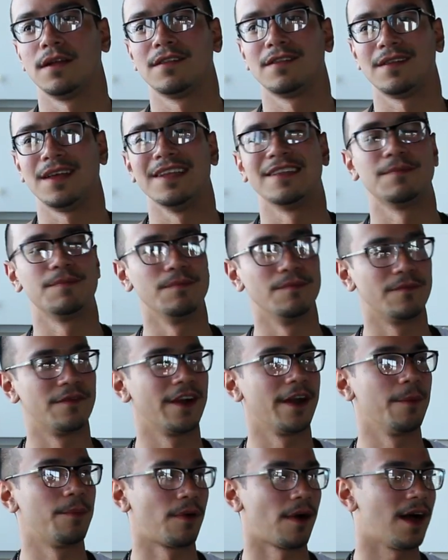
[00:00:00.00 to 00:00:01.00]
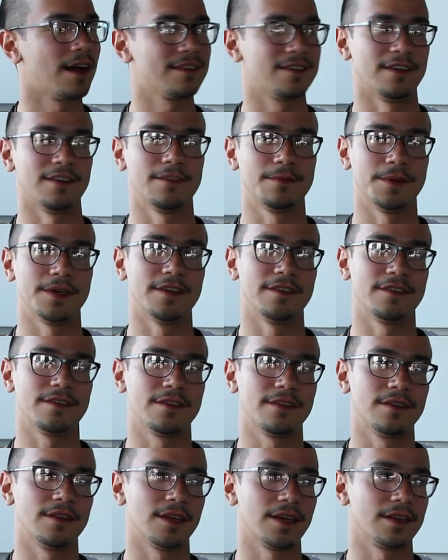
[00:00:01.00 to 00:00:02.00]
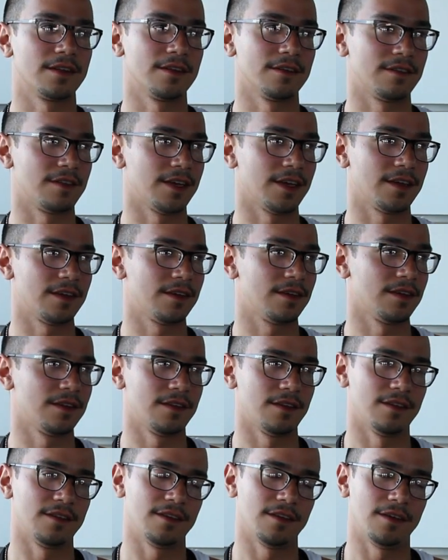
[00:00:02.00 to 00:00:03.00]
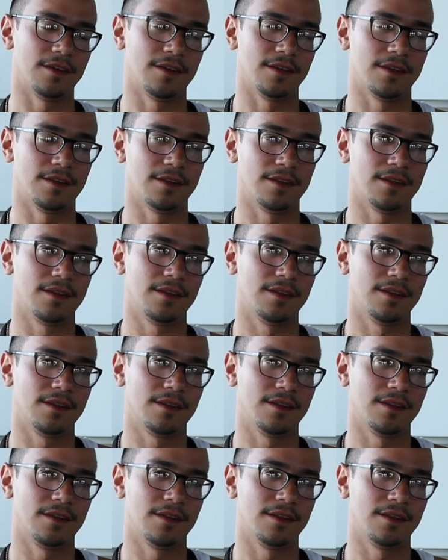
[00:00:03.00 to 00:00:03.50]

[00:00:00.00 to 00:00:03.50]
It's, it's very process based. Like there's like it's,